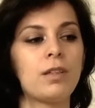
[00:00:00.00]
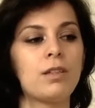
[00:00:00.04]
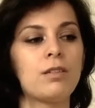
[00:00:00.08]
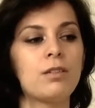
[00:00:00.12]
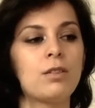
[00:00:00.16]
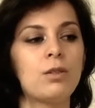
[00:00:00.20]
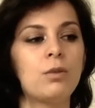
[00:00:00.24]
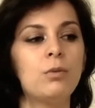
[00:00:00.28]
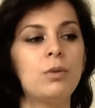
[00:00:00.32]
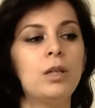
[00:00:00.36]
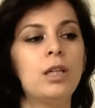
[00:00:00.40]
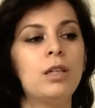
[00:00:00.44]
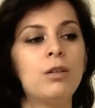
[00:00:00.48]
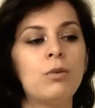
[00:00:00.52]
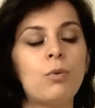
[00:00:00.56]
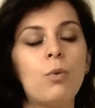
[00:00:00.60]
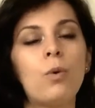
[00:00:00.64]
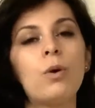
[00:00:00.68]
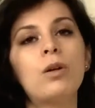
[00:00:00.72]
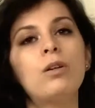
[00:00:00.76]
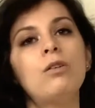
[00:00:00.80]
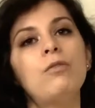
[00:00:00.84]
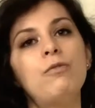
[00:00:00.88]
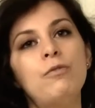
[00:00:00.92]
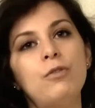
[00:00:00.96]
So in
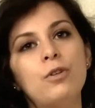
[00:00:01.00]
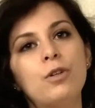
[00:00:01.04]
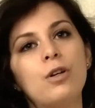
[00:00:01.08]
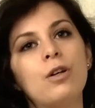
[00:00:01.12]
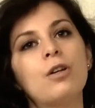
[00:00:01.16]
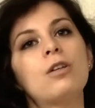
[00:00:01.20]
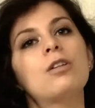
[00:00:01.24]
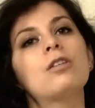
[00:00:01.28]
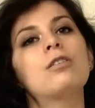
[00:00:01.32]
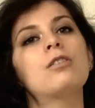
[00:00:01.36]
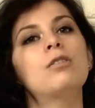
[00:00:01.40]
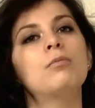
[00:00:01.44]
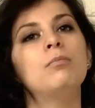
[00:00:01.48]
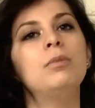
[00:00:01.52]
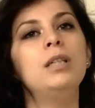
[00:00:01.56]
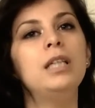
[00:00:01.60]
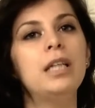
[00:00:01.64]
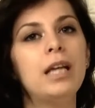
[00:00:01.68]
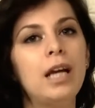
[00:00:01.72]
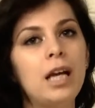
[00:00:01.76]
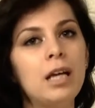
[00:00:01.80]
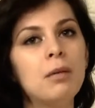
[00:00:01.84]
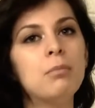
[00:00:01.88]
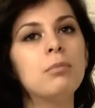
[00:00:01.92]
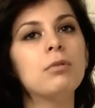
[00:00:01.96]
order for her to
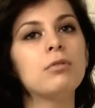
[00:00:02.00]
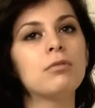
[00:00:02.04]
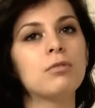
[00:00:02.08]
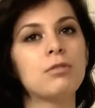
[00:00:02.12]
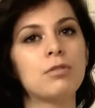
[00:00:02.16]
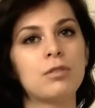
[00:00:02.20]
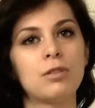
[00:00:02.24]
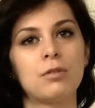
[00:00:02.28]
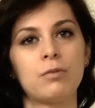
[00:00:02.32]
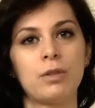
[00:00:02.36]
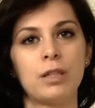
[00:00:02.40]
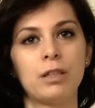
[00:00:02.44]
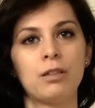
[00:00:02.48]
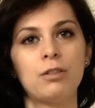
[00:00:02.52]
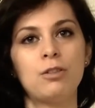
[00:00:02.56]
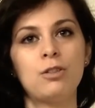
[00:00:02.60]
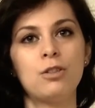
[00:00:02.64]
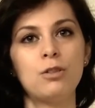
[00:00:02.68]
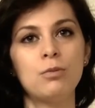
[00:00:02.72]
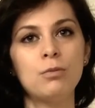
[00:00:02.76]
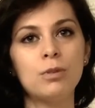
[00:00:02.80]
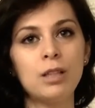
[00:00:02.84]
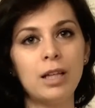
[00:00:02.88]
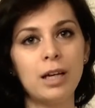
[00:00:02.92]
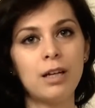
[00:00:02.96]
be able to surrender,
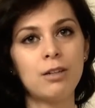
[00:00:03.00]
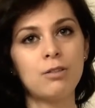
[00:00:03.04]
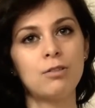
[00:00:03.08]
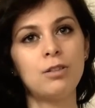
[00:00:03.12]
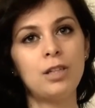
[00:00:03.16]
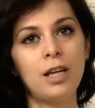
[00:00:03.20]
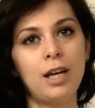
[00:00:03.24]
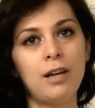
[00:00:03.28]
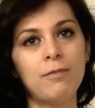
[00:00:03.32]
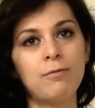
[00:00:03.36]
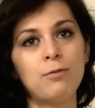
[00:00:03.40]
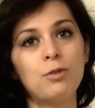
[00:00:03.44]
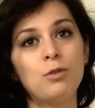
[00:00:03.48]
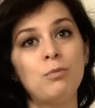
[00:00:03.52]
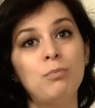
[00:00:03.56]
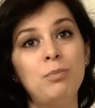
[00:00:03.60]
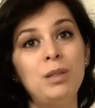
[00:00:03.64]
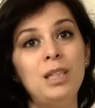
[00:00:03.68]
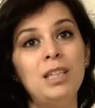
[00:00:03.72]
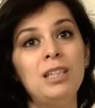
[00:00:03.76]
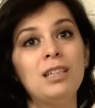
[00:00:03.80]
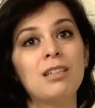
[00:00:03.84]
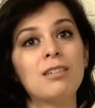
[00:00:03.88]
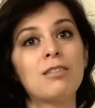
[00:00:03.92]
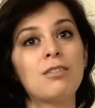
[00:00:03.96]
she will actually have to
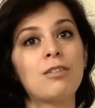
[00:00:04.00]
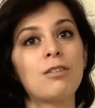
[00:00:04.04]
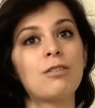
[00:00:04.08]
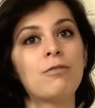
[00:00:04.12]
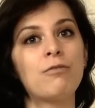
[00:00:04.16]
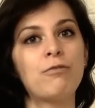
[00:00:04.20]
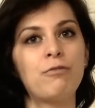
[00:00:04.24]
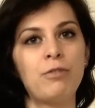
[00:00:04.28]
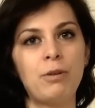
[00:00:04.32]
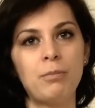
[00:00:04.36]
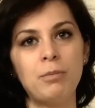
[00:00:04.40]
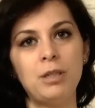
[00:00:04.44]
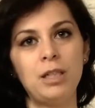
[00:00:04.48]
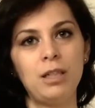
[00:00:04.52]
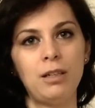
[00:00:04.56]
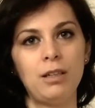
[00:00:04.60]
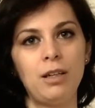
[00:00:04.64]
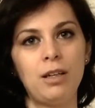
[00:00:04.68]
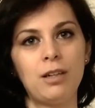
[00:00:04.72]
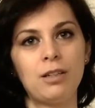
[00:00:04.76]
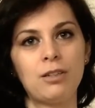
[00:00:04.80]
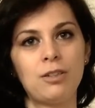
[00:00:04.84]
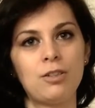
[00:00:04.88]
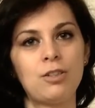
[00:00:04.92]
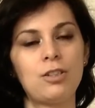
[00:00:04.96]
be in her
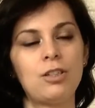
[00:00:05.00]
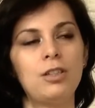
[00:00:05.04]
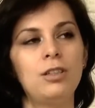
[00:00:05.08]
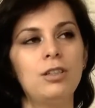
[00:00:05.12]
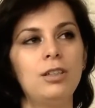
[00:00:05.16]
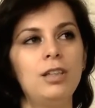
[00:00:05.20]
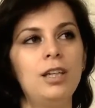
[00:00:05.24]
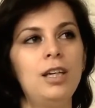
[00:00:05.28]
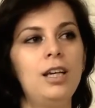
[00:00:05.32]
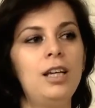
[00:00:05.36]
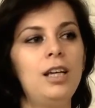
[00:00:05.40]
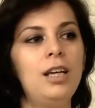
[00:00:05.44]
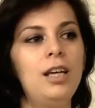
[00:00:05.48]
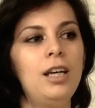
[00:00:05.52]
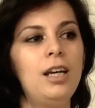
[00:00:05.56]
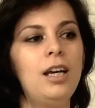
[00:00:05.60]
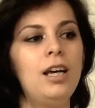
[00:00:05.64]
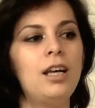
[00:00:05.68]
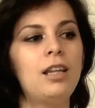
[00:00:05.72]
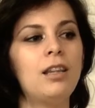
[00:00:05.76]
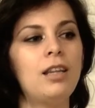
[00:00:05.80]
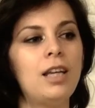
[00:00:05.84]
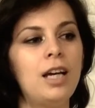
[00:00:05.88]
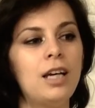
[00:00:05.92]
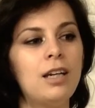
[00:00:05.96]
feminine energy.
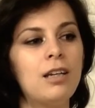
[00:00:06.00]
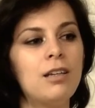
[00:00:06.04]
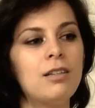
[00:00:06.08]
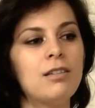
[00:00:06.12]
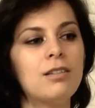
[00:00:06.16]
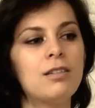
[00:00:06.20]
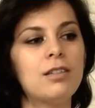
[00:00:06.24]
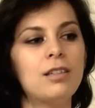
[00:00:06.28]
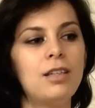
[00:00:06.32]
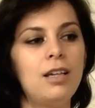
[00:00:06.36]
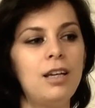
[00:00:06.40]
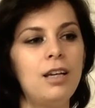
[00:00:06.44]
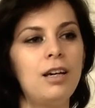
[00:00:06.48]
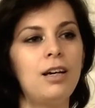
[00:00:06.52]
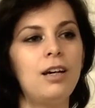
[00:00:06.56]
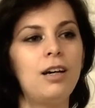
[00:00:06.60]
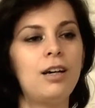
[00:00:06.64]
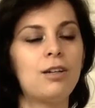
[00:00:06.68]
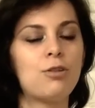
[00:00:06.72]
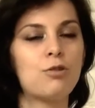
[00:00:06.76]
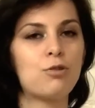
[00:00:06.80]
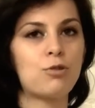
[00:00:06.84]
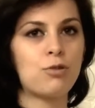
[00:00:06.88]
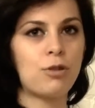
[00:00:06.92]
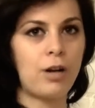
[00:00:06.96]
And that is
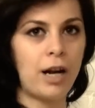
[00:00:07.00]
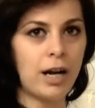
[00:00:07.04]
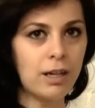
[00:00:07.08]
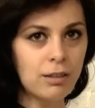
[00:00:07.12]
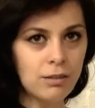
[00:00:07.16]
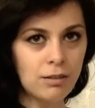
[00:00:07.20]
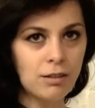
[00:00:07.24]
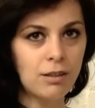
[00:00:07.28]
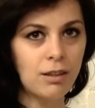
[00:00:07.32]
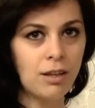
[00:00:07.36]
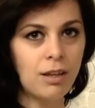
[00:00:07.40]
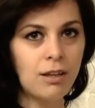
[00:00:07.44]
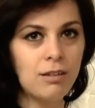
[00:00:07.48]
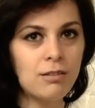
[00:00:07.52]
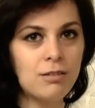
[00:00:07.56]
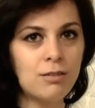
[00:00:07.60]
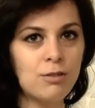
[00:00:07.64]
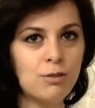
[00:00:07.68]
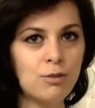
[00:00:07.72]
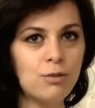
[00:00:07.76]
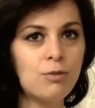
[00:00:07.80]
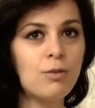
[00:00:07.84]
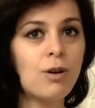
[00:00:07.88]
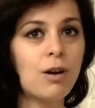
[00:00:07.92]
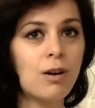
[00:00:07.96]
attract
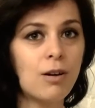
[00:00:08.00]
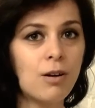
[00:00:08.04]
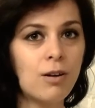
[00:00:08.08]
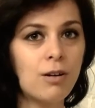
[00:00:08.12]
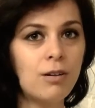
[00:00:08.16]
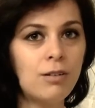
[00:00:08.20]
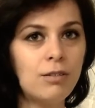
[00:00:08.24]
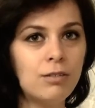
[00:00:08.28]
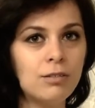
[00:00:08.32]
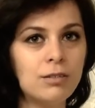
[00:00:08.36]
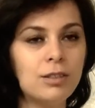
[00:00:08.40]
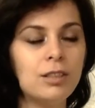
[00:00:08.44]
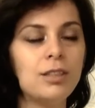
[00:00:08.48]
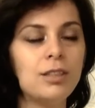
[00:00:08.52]
things to her,